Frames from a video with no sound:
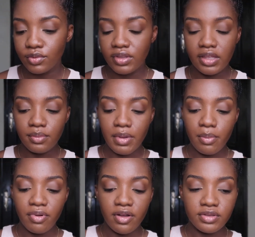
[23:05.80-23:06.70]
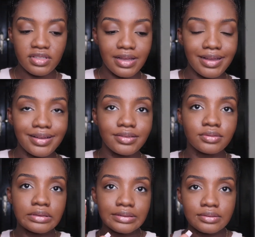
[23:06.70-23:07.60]
Then my brows are
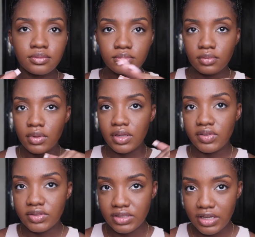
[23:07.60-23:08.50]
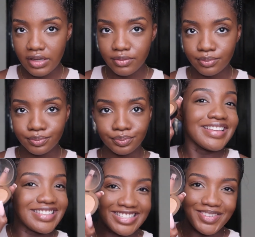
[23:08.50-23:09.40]
done.
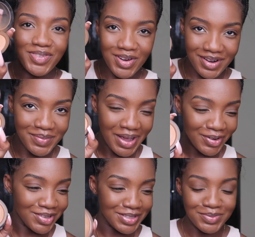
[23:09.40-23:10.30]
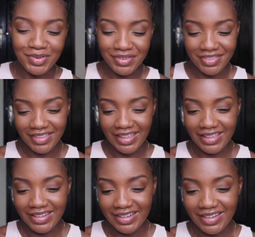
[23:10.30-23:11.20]
Sephora Micro Smooth
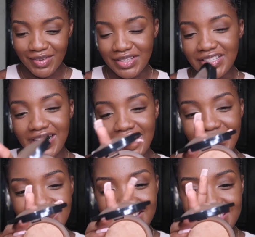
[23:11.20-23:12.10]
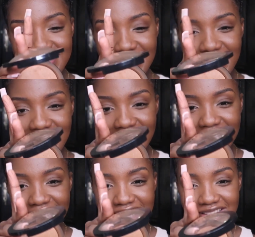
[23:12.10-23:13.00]
in, what's the color? This color
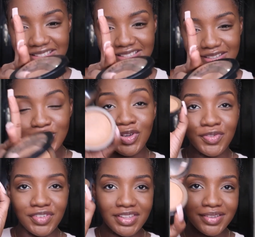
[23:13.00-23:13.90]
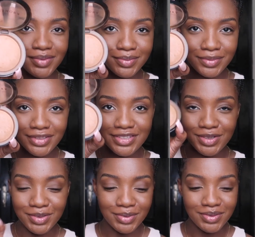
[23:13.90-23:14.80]
is toffee.
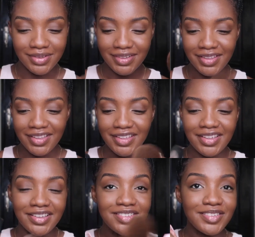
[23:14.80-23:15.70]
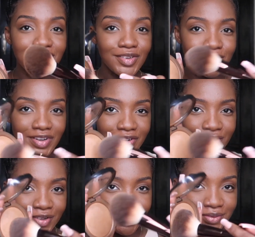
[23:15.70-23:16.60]
So
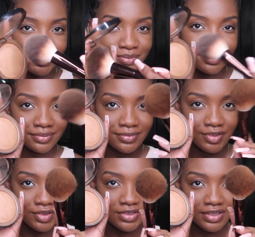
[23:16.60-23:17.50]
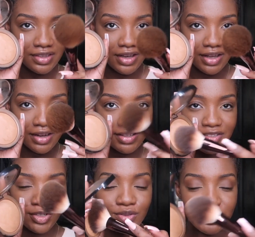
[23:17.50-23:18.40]
overall, you'll see the color is
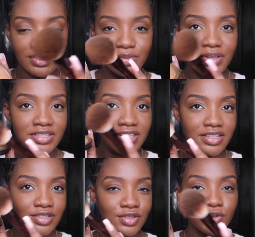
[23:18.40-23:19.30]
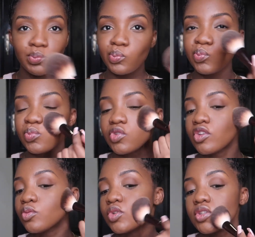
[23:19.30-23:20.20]
closer to my skin tone.
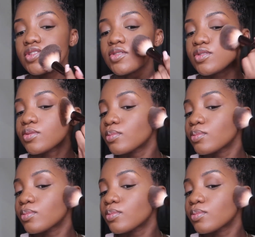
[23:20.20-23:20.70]
Then we just